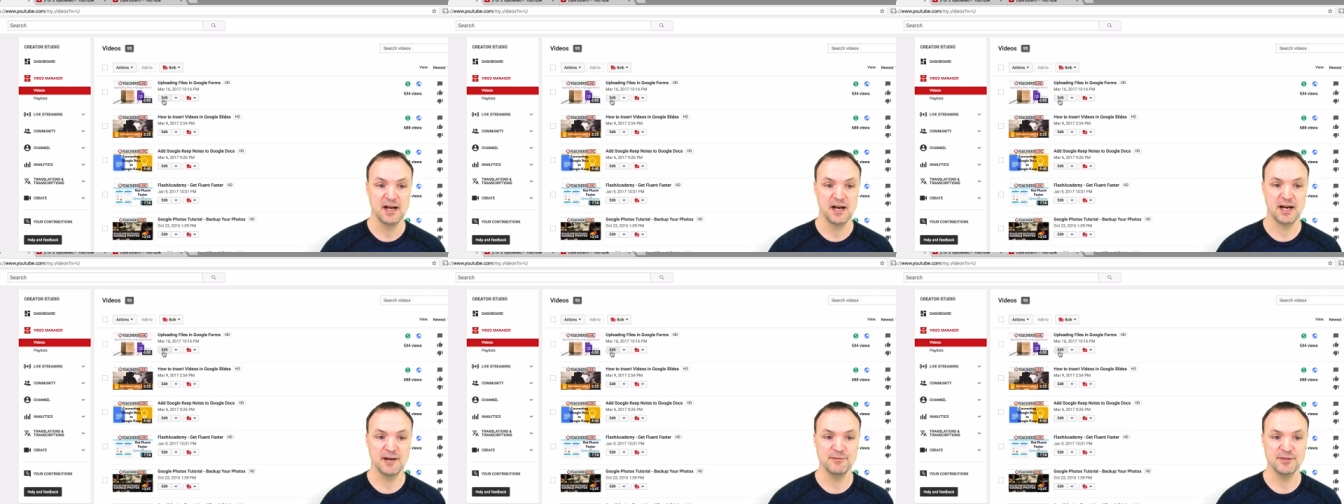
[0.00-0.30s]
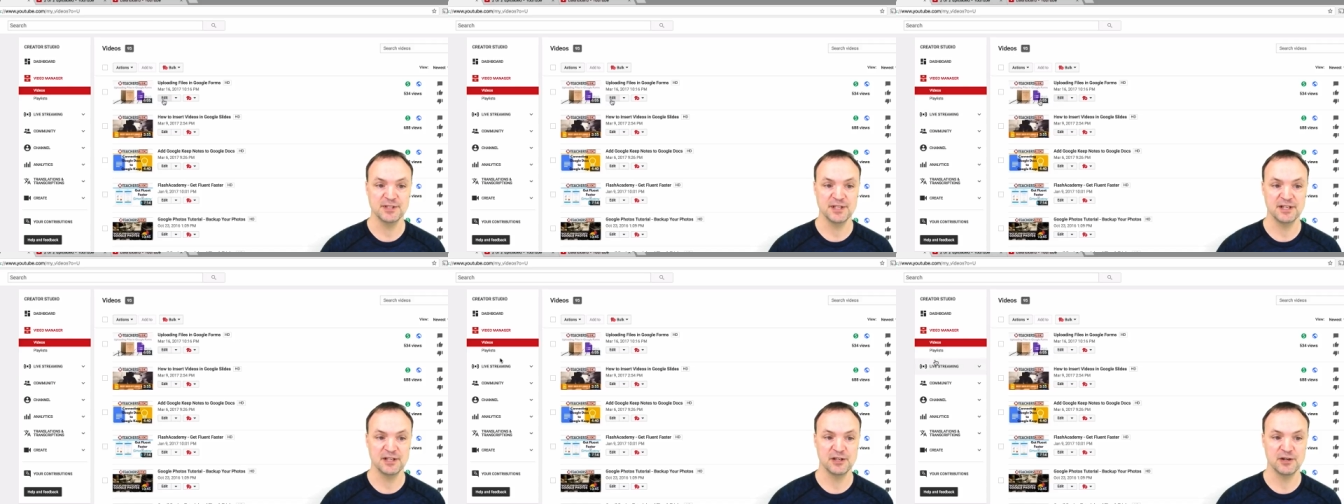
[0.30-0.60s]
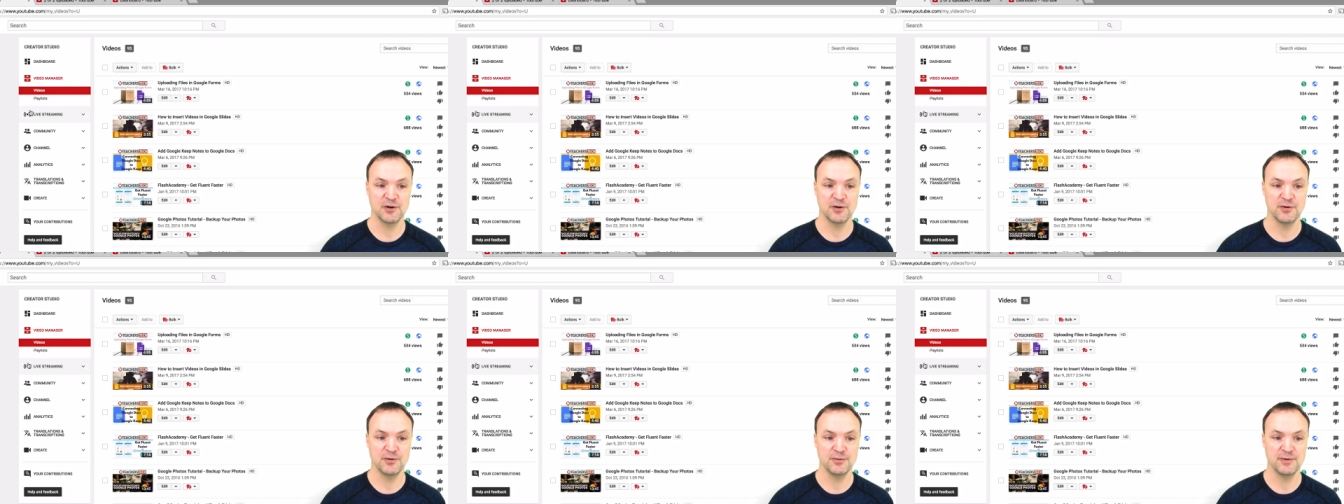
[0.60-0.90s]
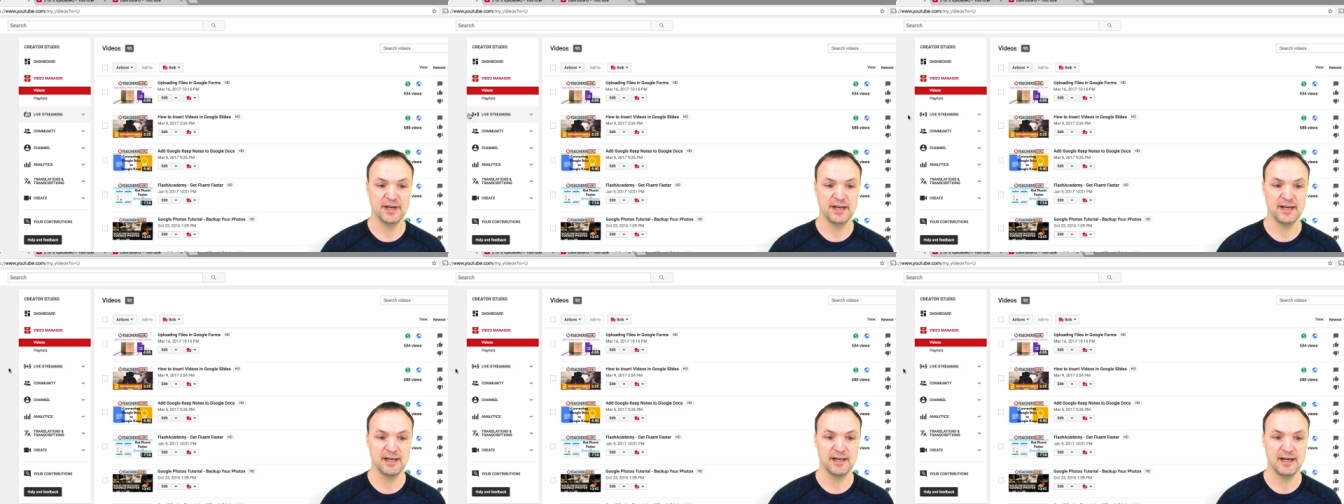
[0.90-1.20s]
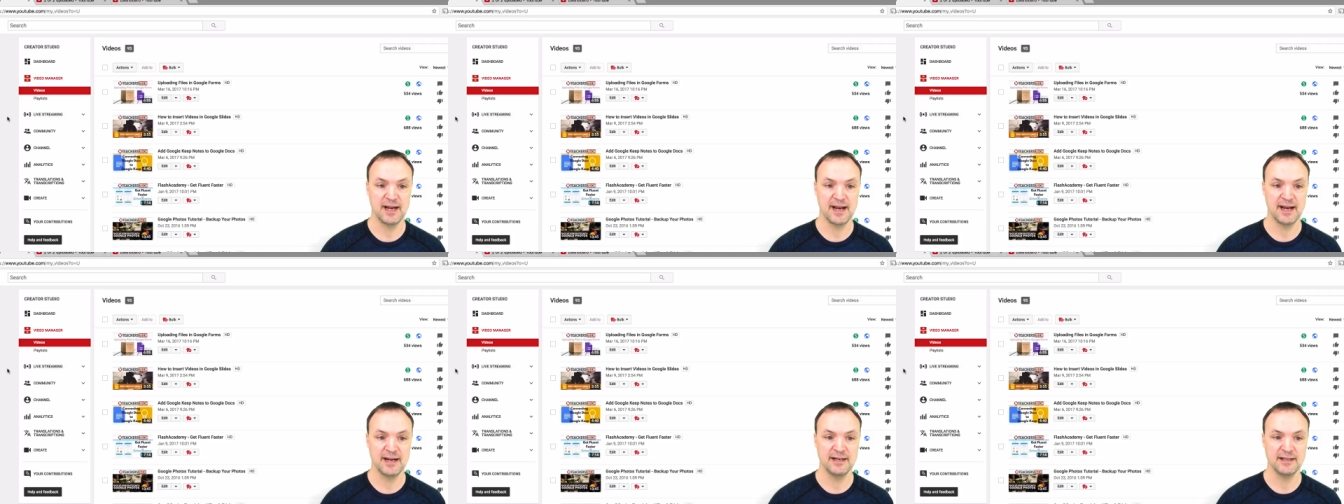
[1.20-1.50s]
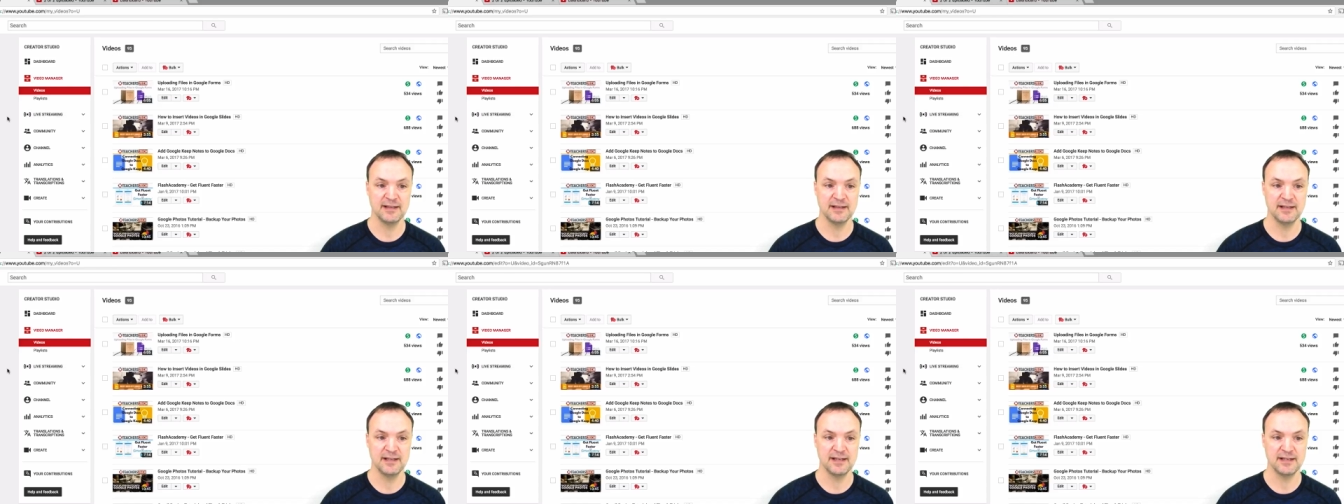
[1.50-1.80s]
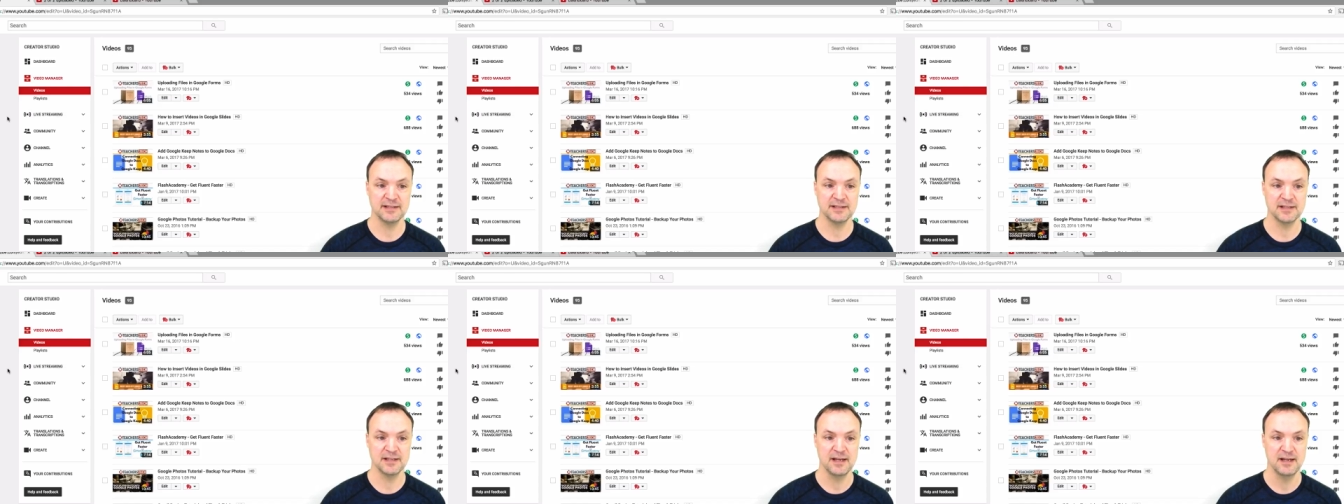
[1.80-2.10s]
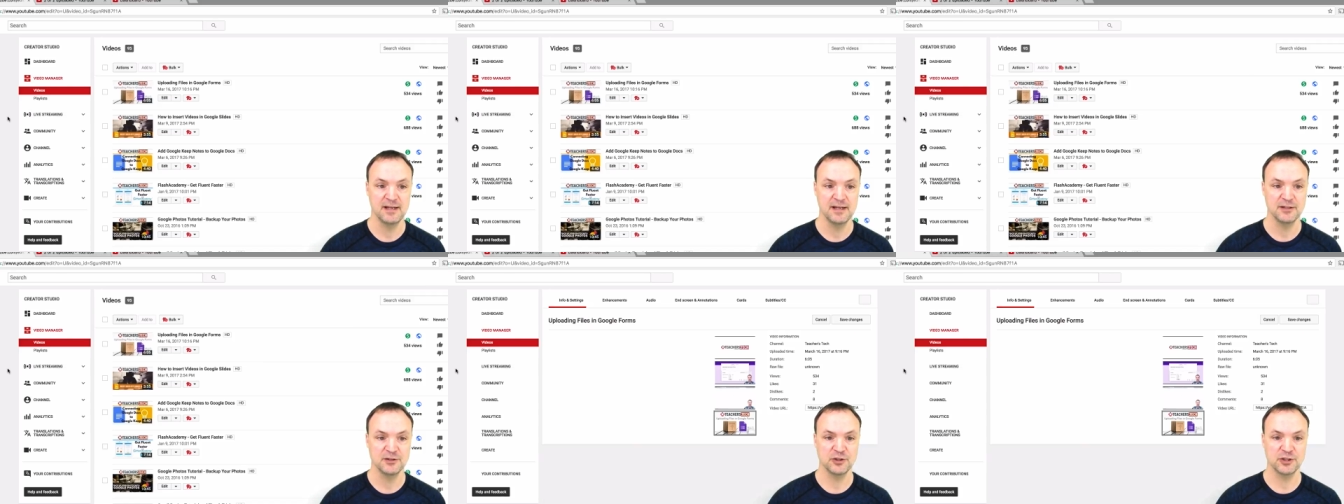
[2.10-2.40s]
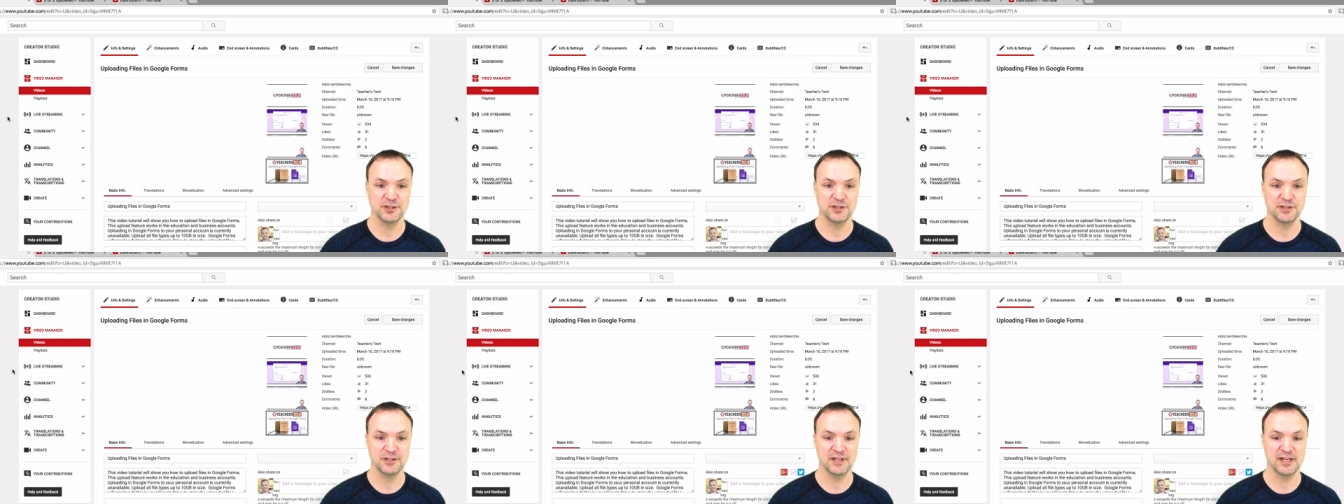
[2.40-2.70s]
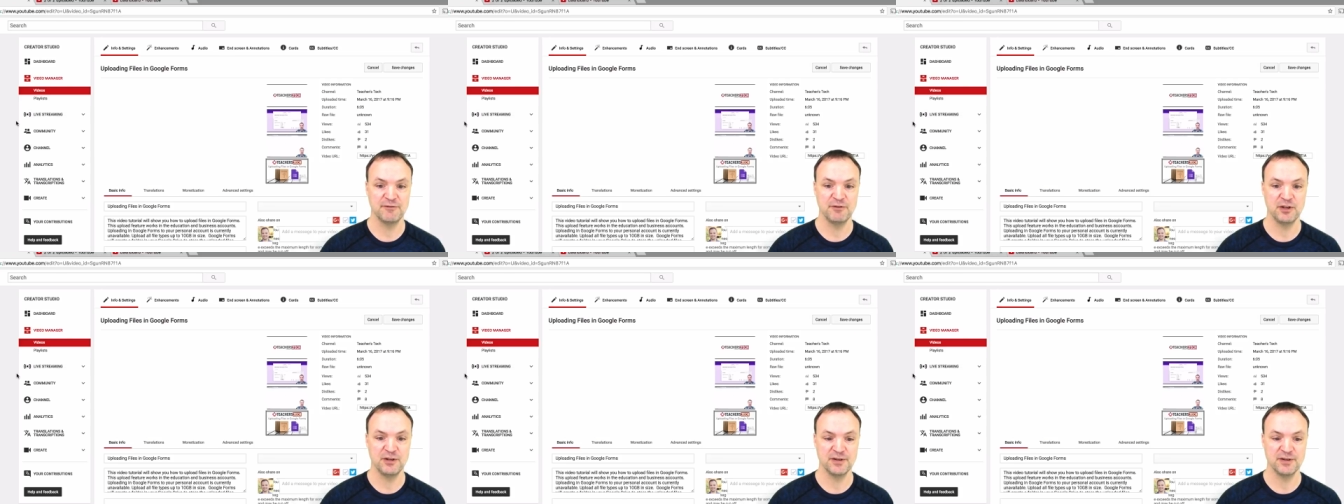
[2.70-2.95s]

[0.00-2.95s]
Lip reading: I'm just going to go and edit this just to give you an